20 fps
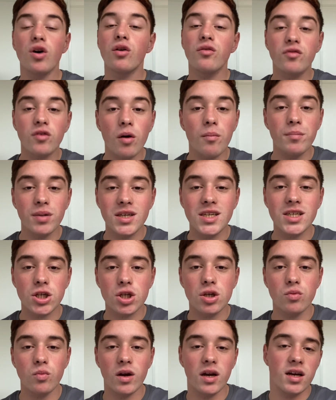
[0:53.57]

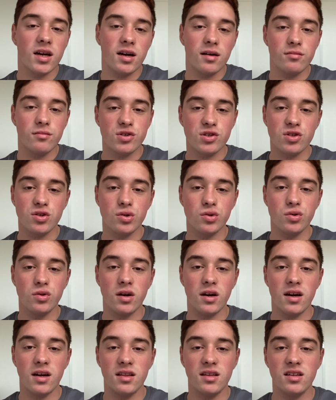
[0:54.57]
competition when it comes
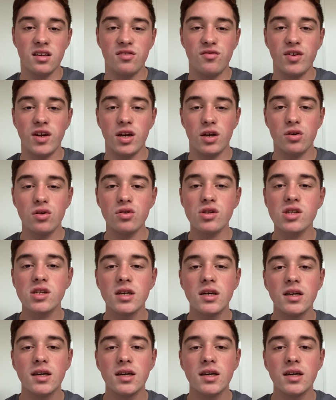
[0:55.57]
to these videos.